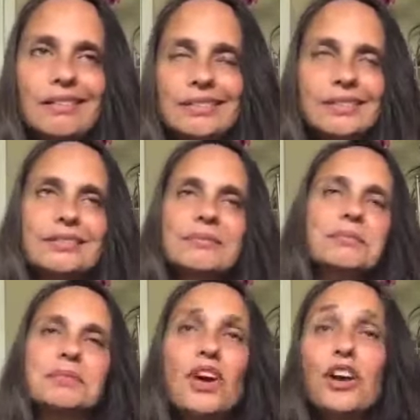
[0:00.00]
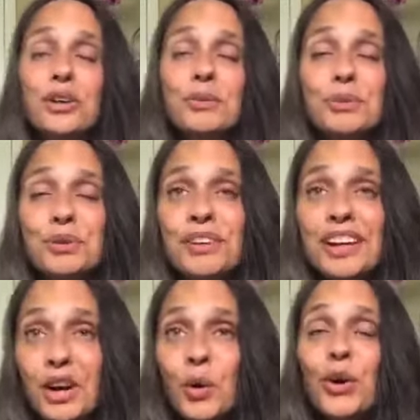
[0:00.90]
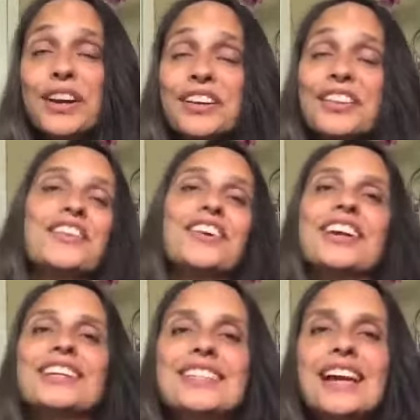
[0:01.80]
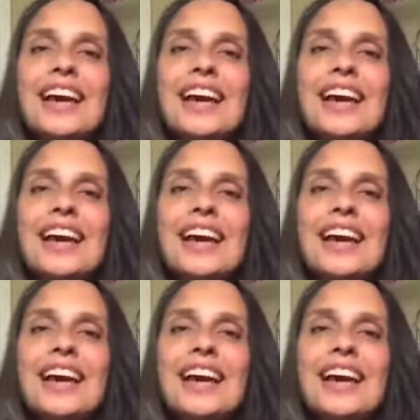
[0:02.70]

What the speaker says: it was not a good movie according to the critics.